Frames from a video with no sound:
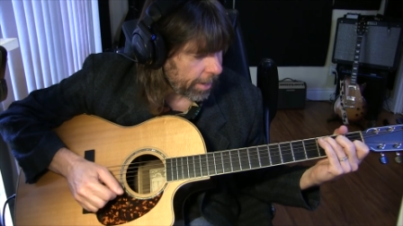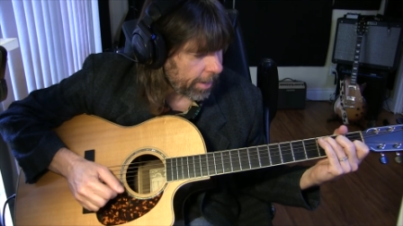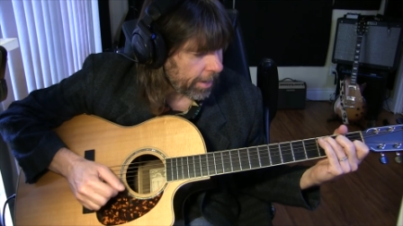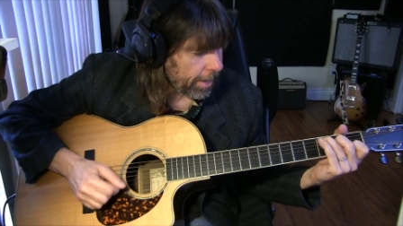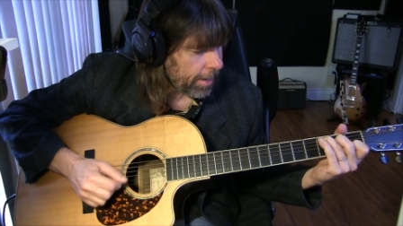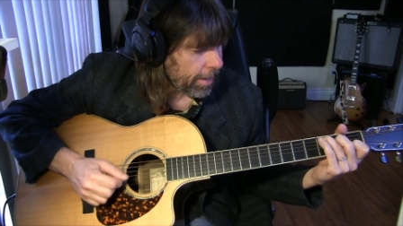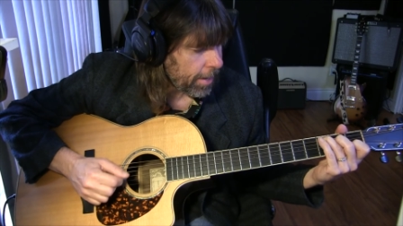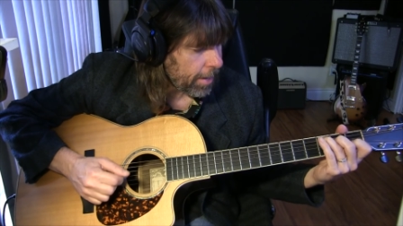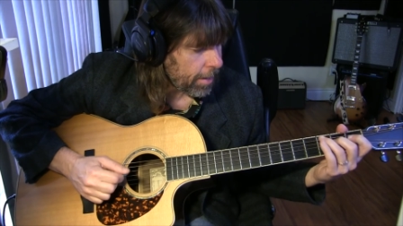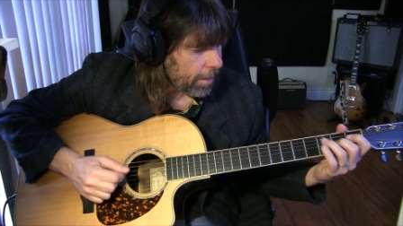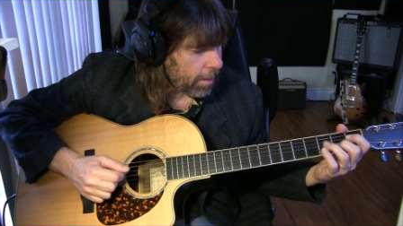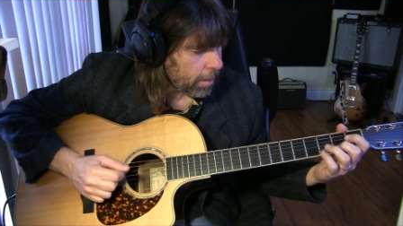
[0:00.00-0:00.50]

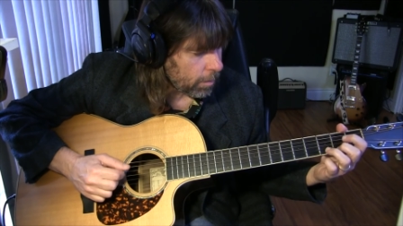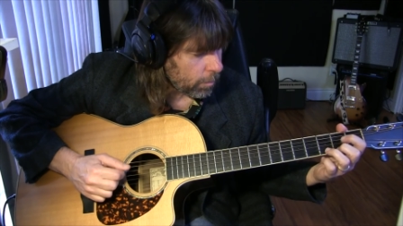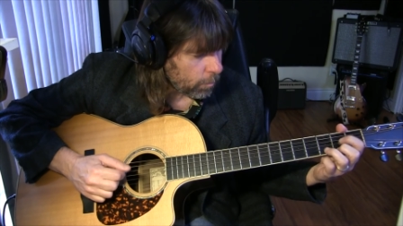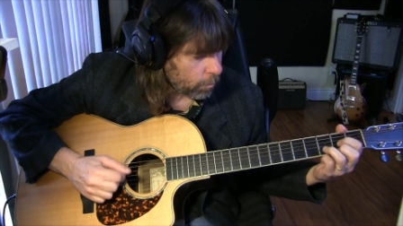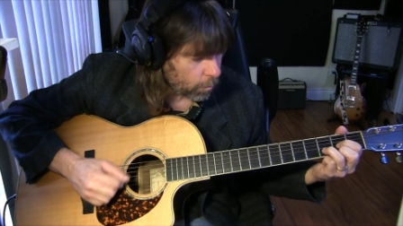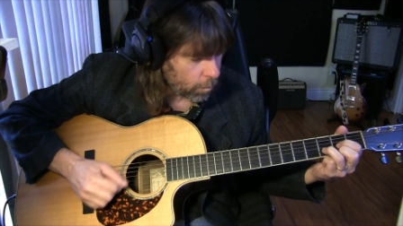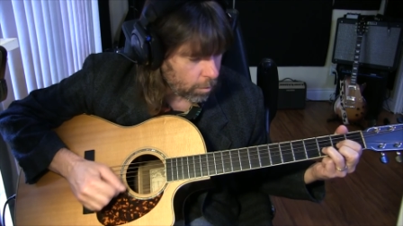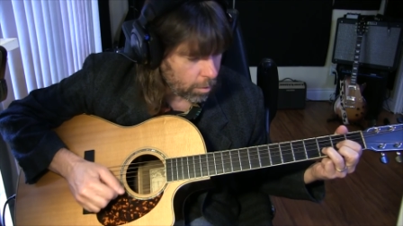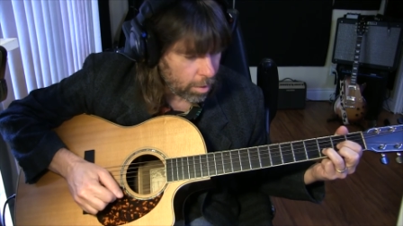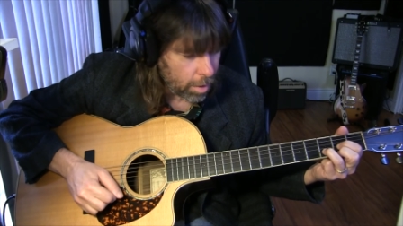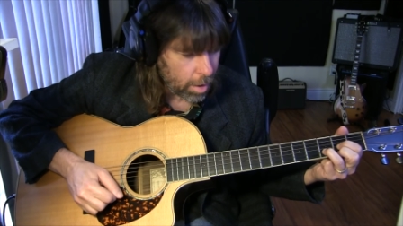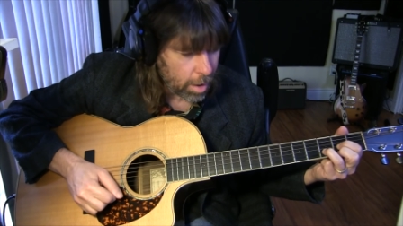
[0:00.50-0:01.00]
and
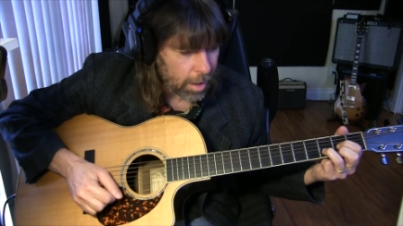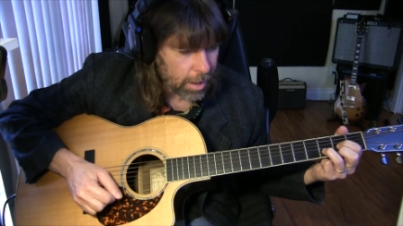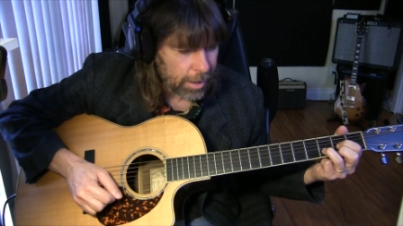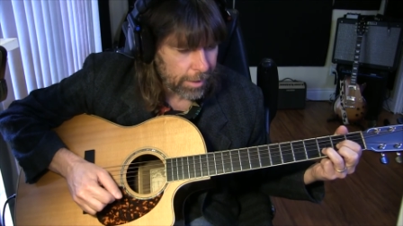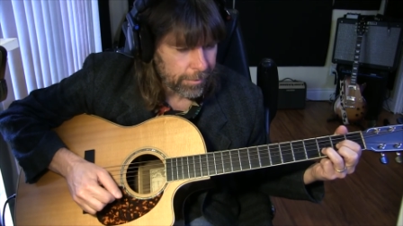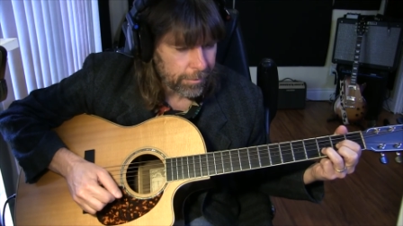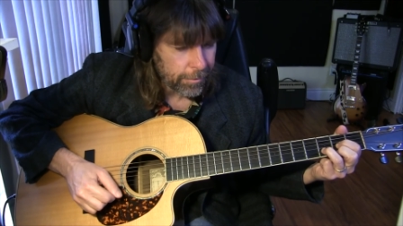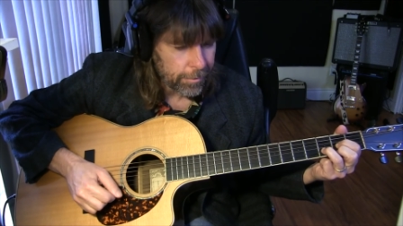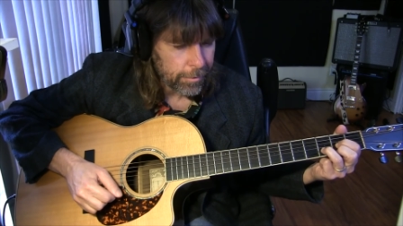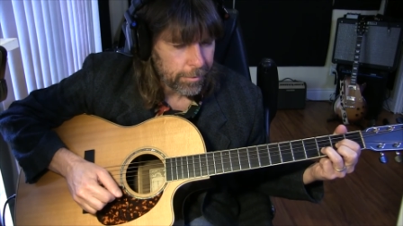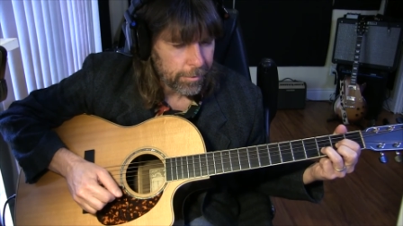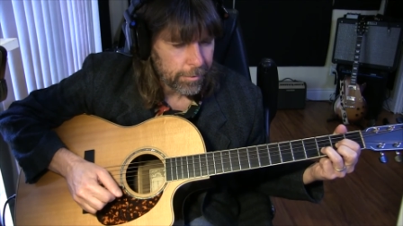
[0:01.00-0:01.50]

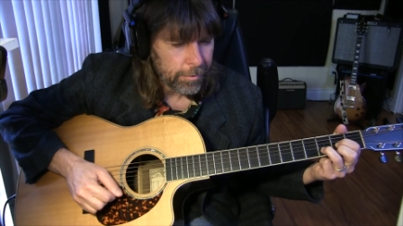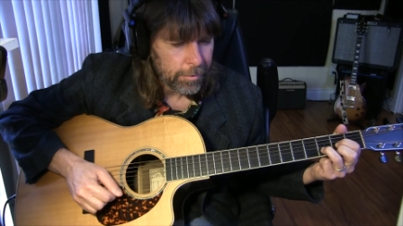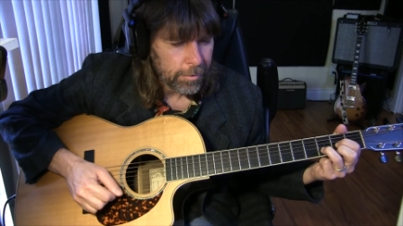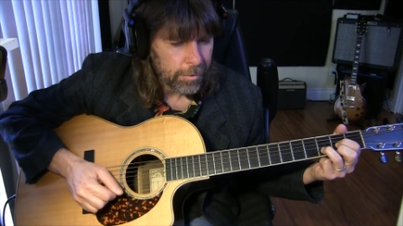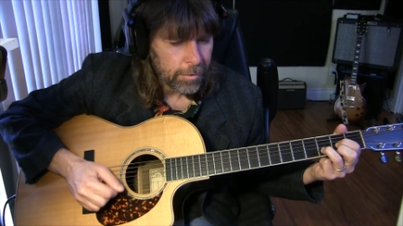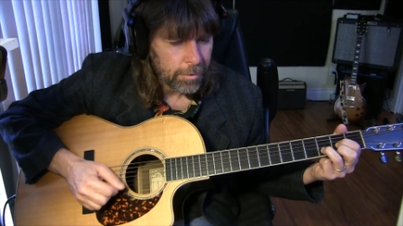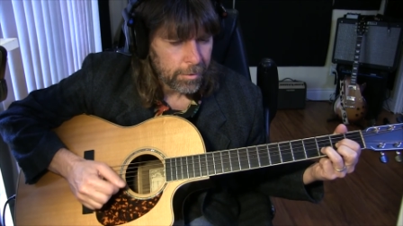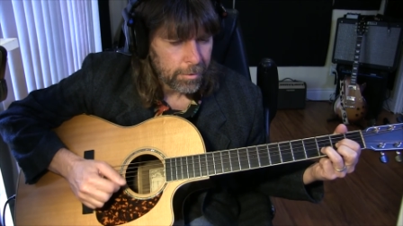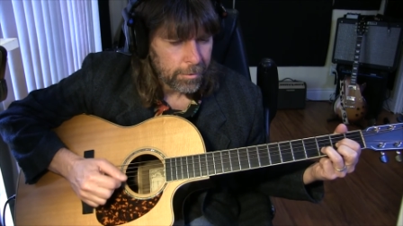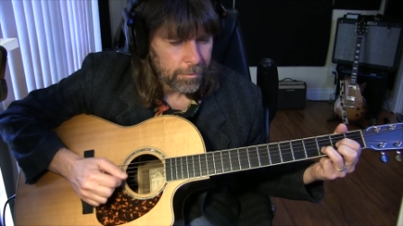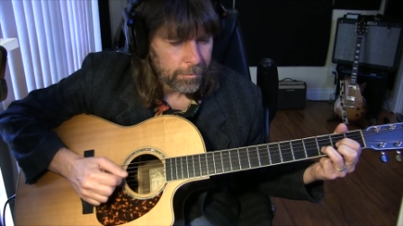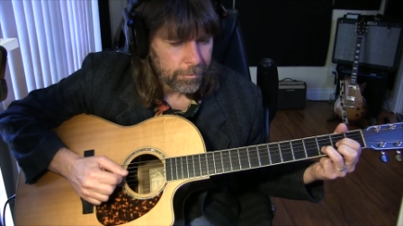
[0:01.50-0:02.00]

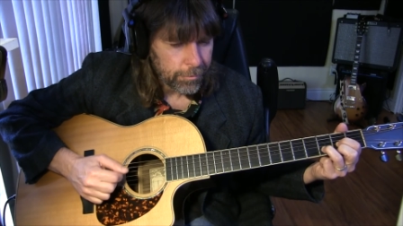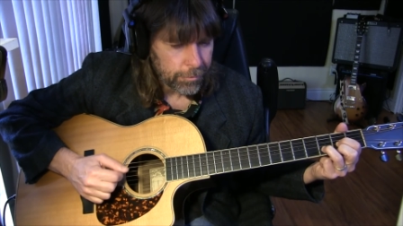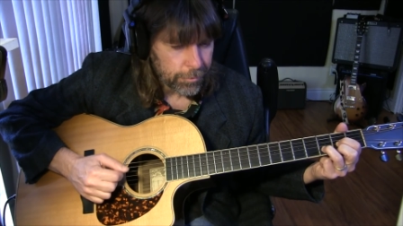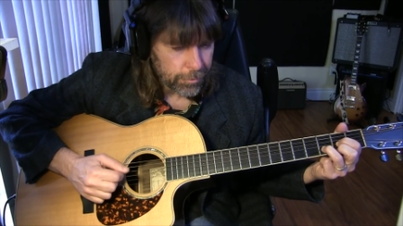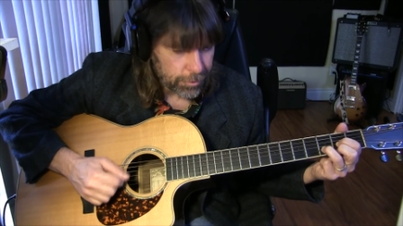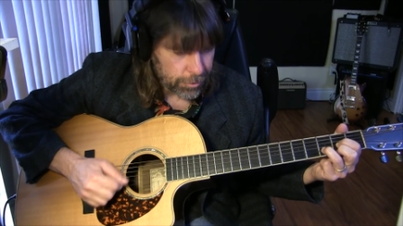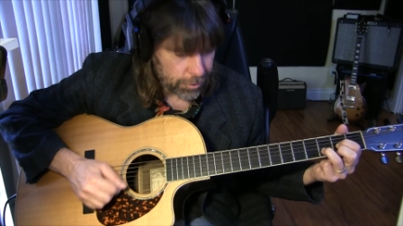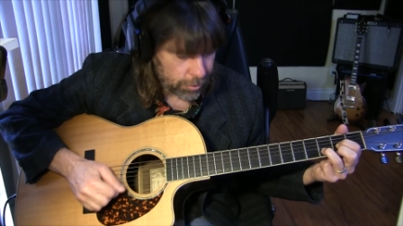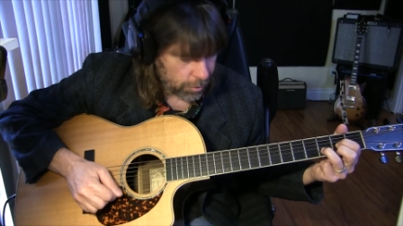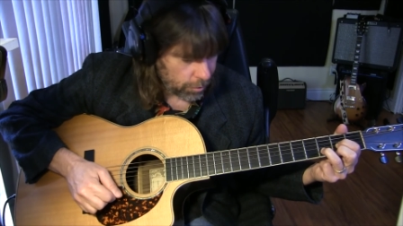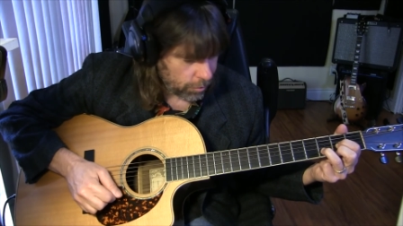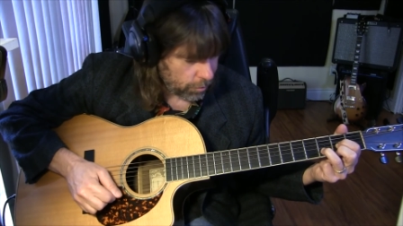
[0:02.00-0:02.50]
1, 2,